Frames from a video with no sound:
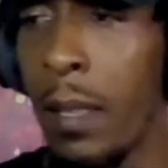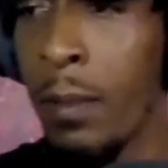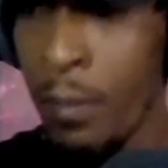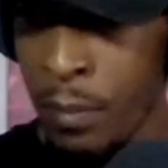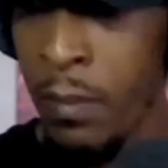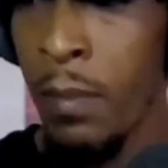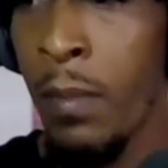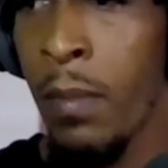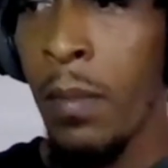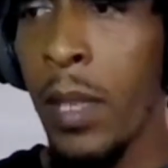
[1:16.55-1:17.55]
and
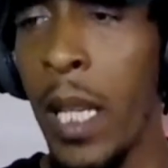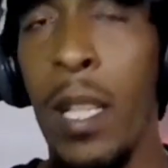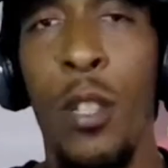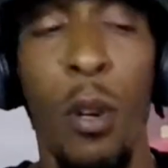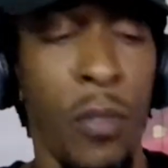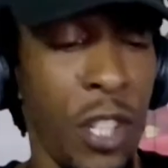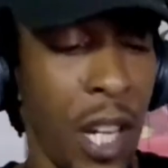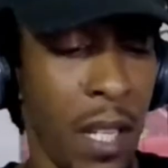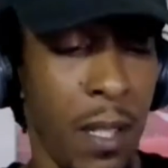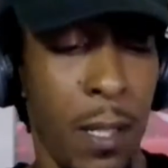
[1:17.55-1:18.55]
getting this off his
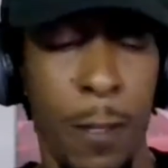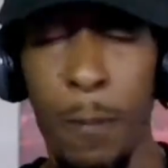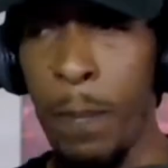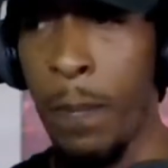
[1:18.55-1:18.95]
chest.